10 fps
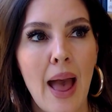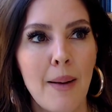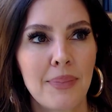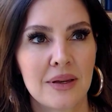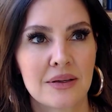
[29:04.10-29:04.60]

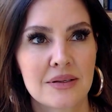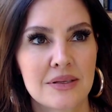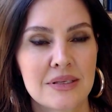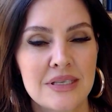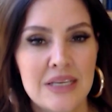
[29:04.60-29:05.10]

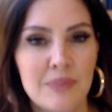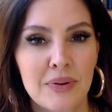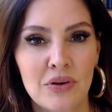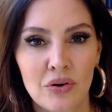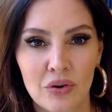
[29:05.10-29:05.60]
happiness
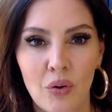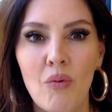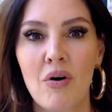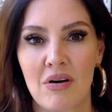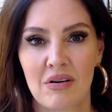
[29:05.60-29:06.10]
deep in your
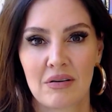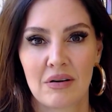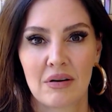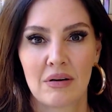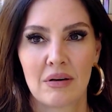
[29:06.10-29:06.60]
core,
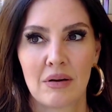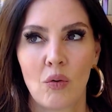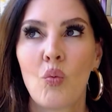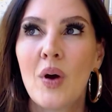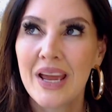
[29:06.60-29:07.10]

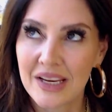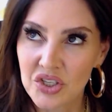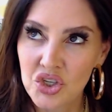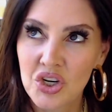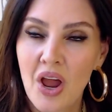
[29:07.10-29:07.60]

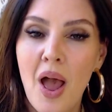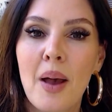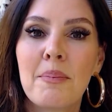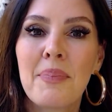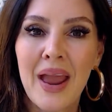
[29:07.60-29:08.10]
which
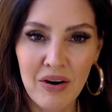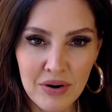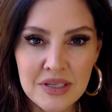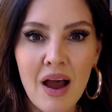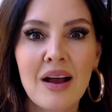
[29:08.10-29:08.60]

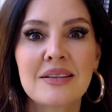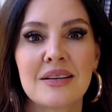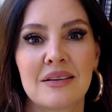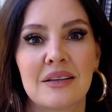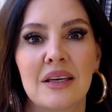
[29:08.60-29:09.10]

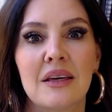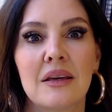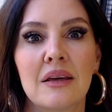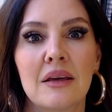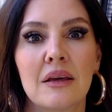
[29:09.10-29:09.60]
paradoxically,
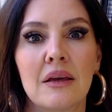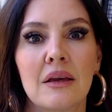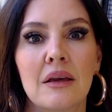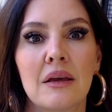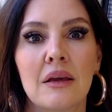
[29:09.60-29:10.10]

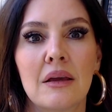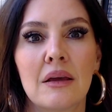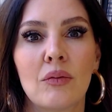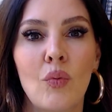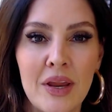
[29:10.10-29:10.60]

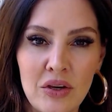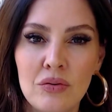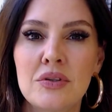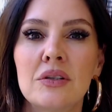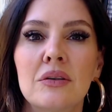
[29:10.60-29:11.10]
when
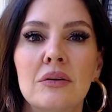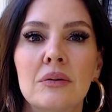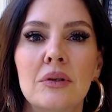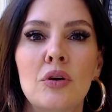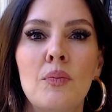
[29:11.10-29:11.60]
you do,
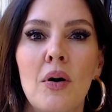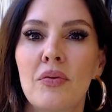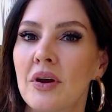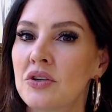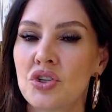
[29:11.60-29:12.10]
you
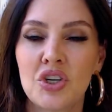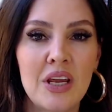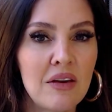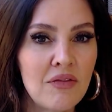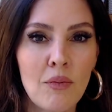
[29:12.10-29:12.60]
both
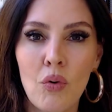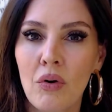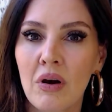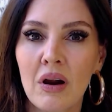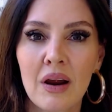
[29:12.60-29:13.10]
achieve
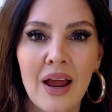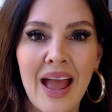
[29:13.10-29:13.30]
more